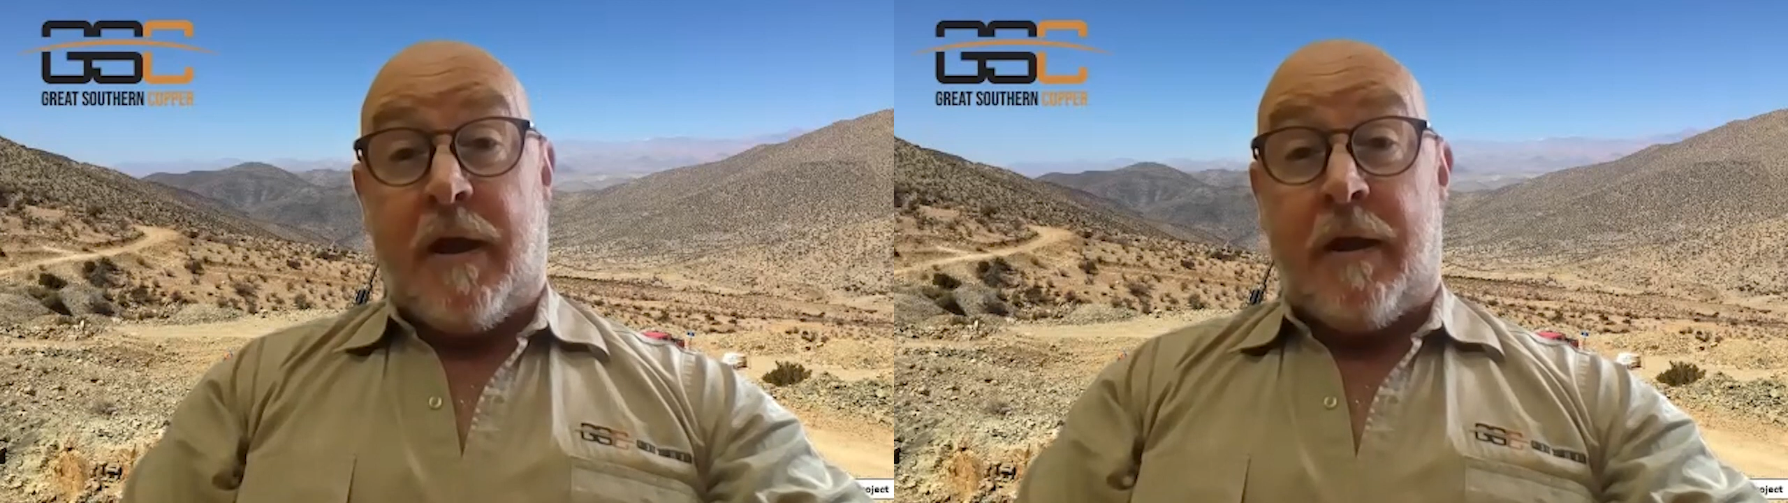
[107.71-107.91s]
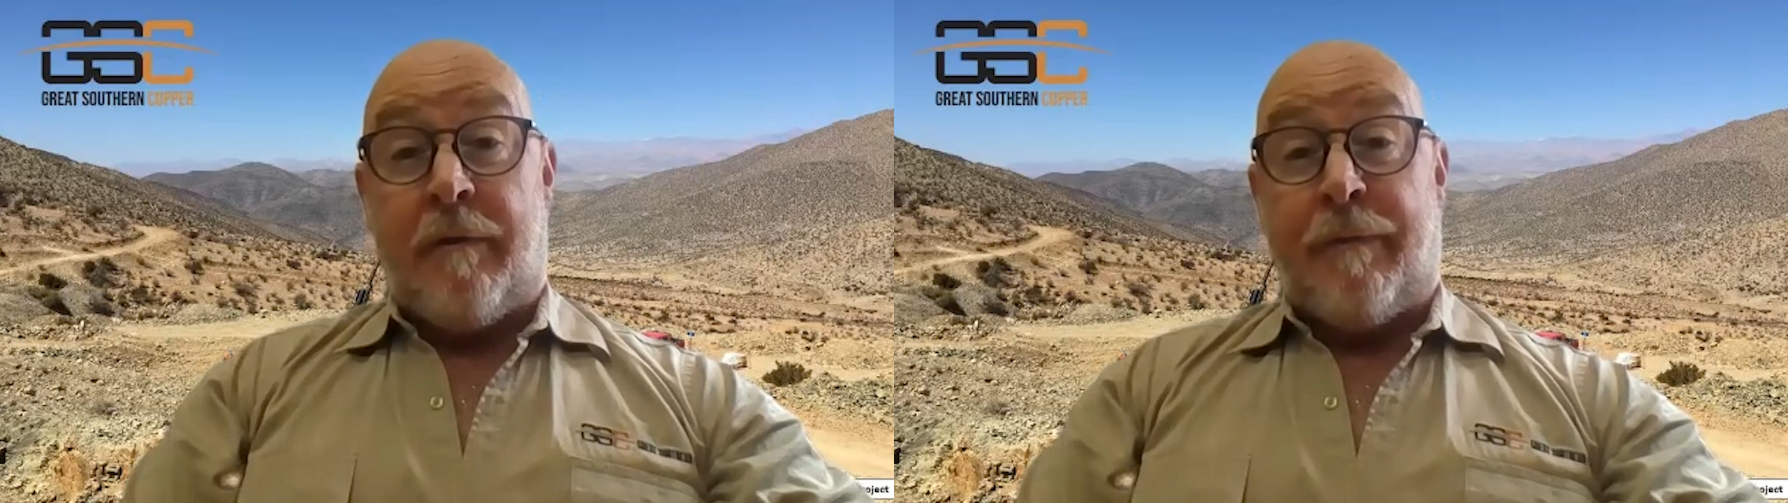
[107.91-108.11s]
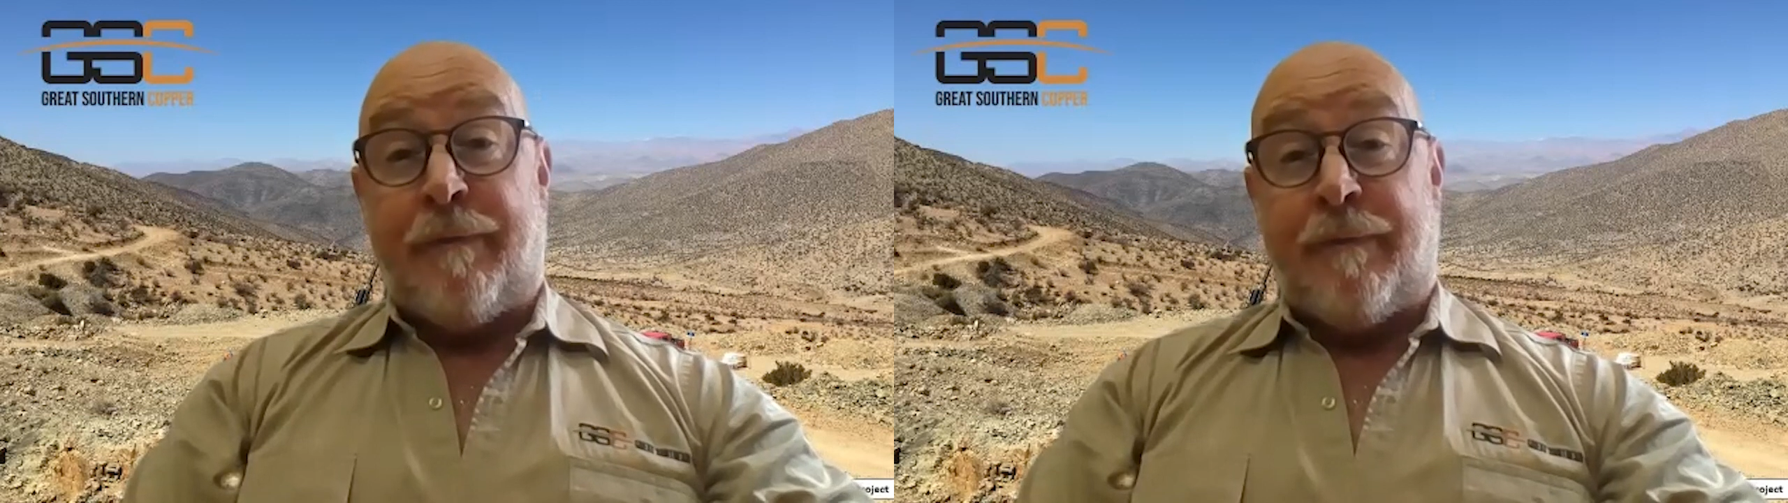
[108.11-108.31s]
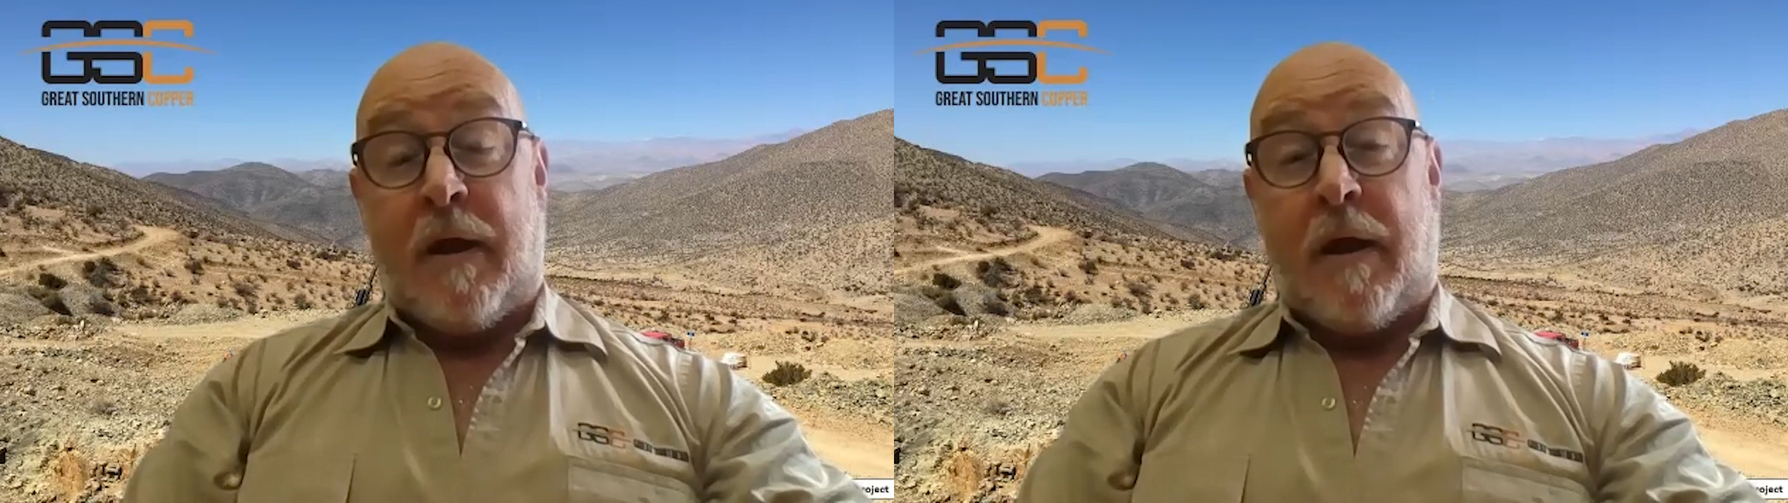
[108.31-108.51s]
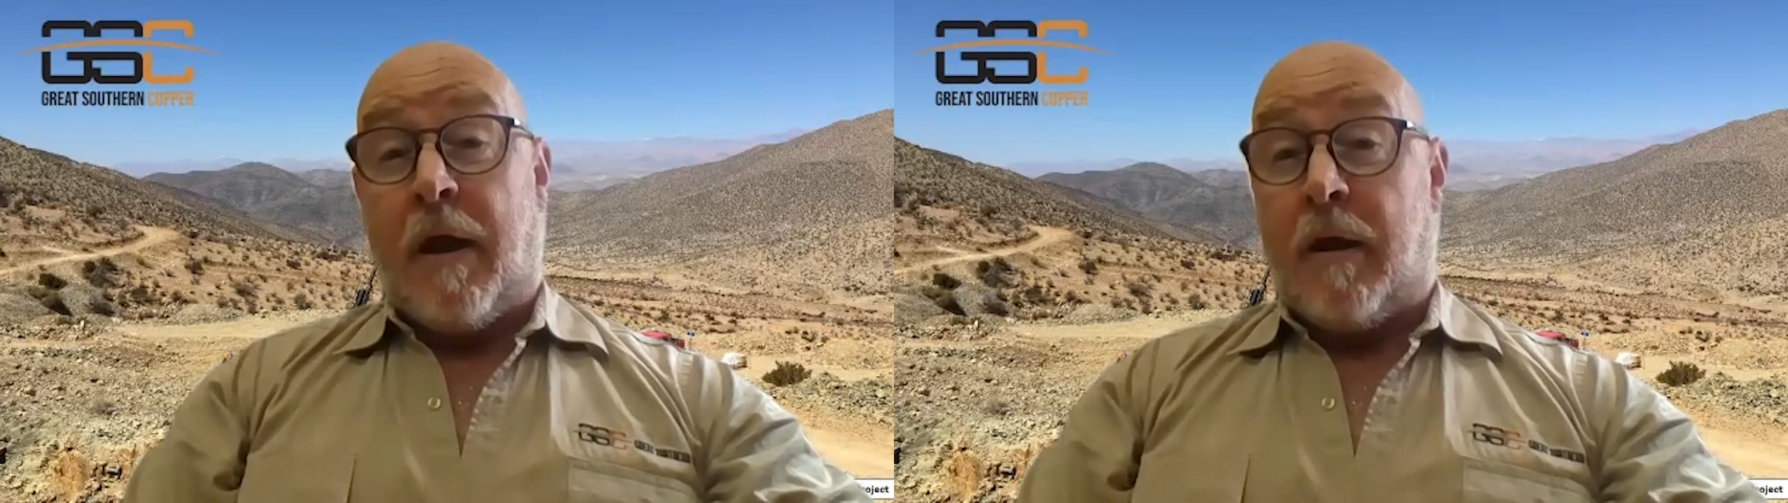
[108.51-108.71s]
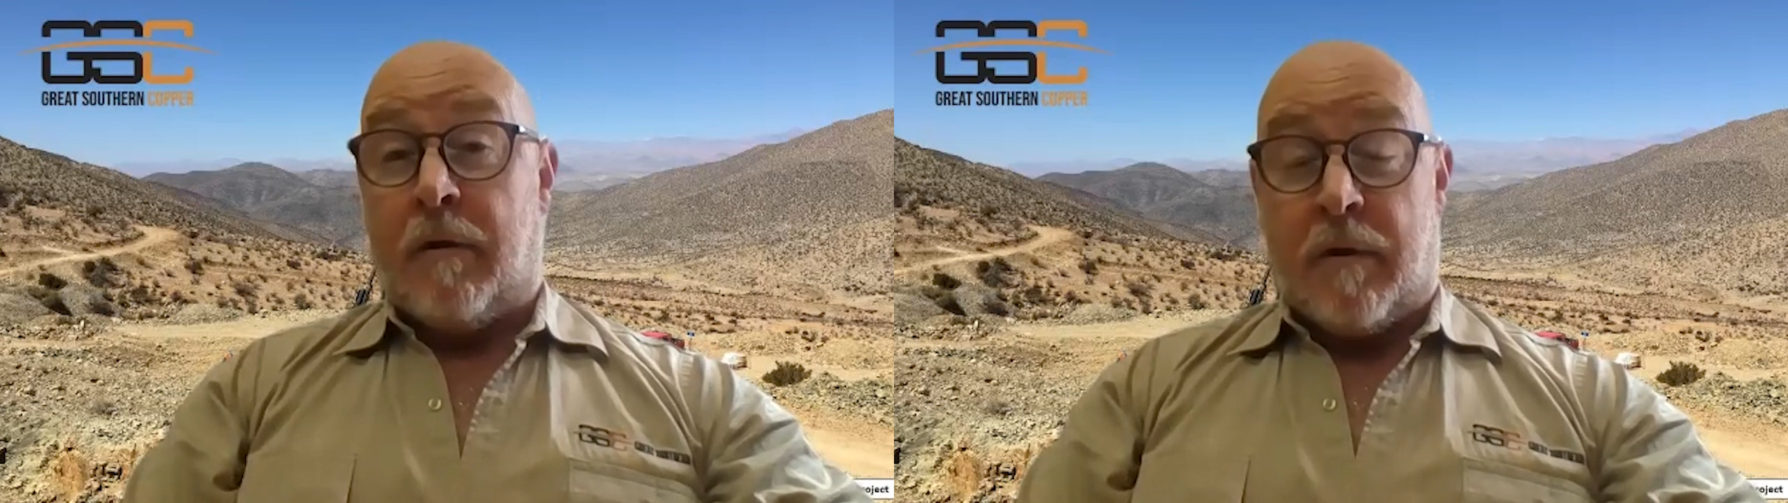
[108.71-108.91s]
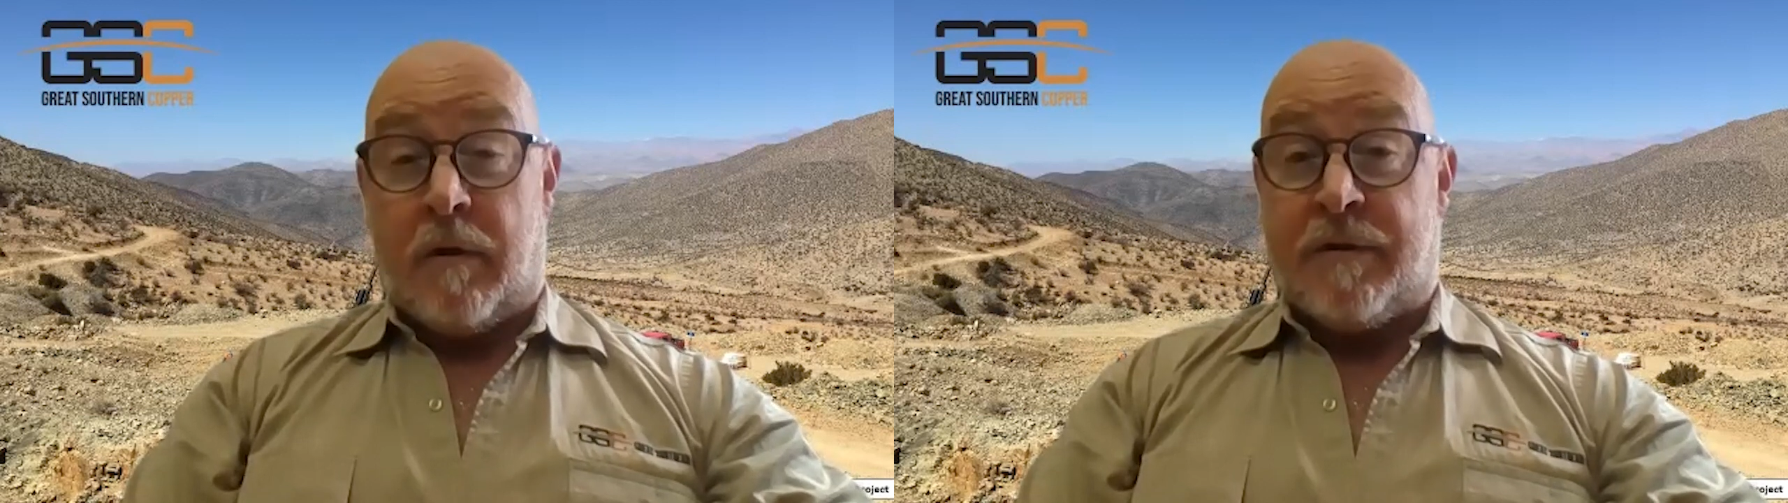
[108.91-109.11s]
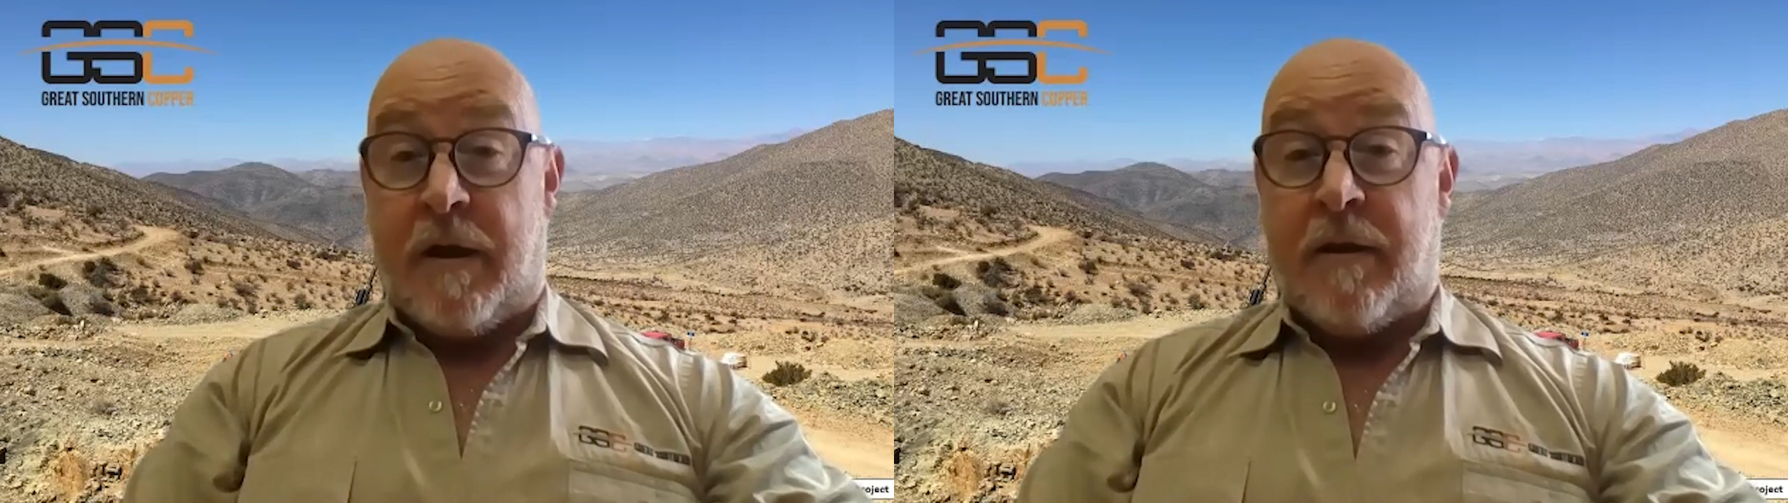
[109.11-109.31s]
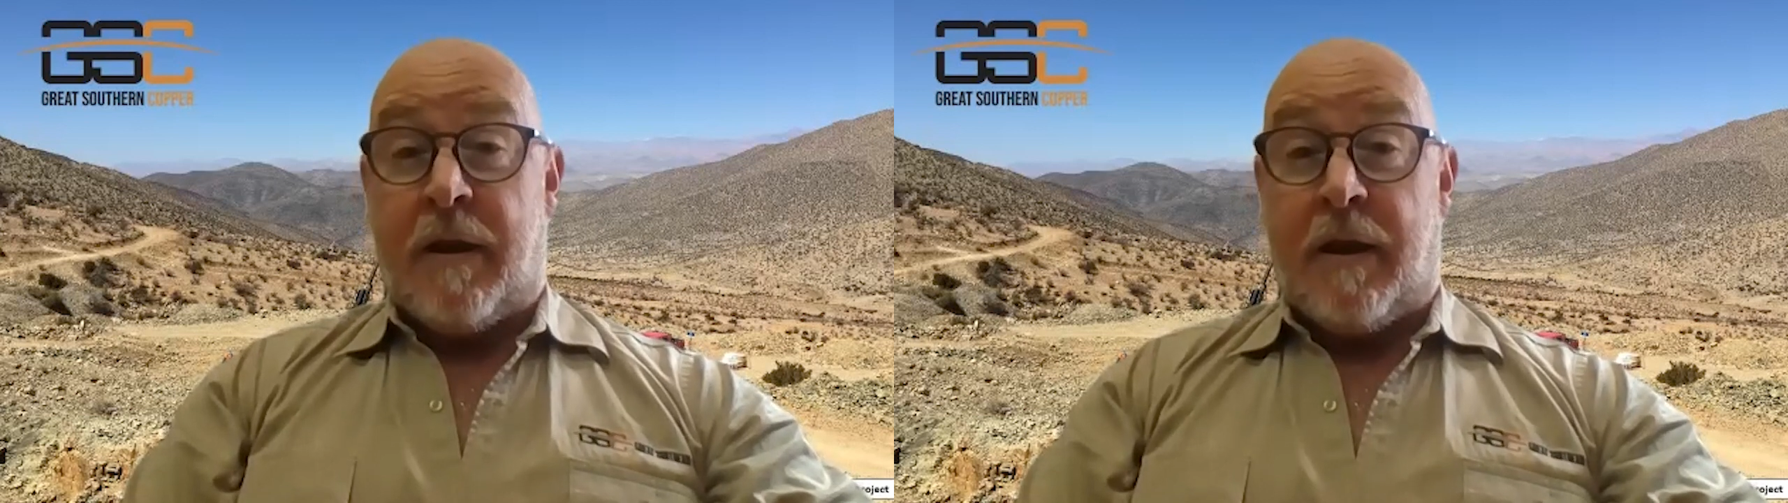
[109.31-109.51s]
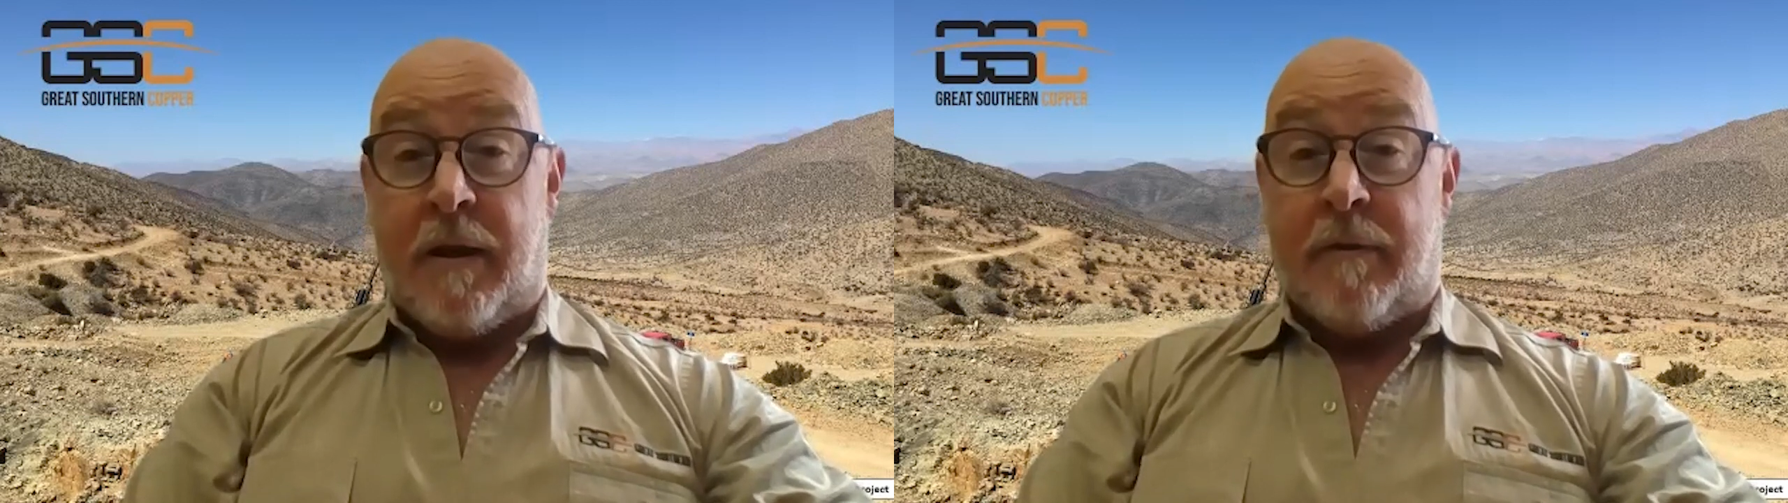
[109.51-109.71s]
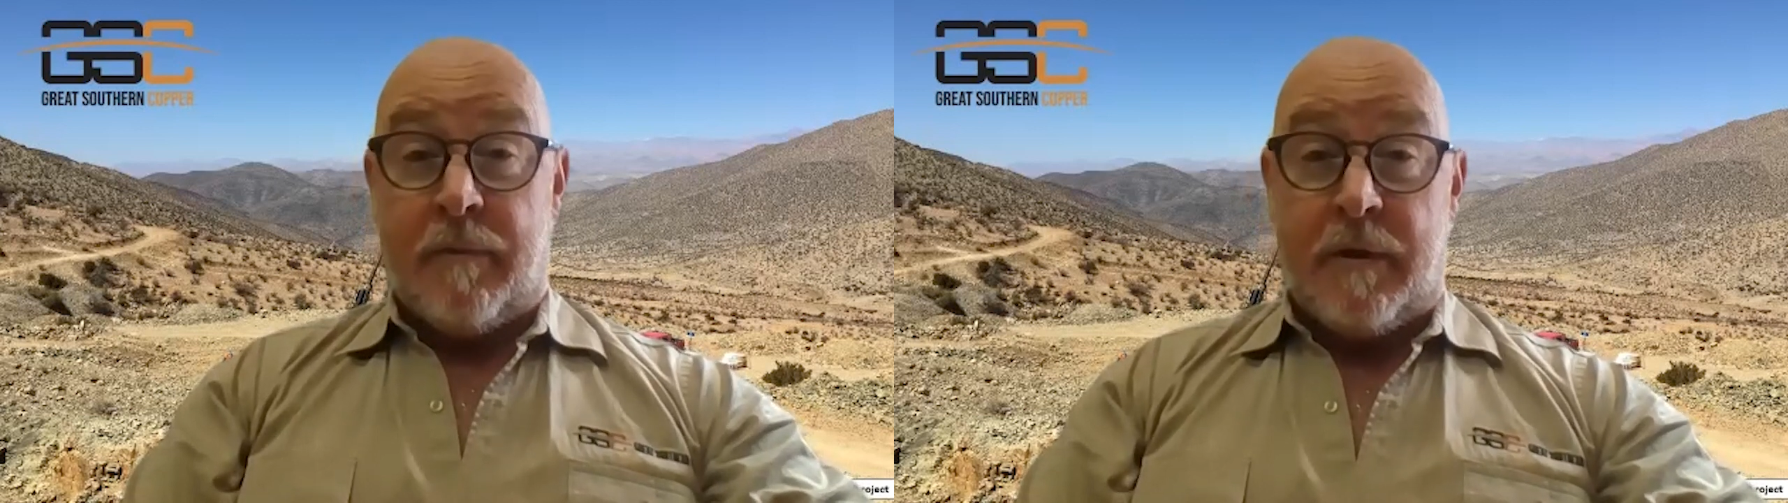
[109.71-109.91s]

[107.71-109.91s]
And and I'll say that again,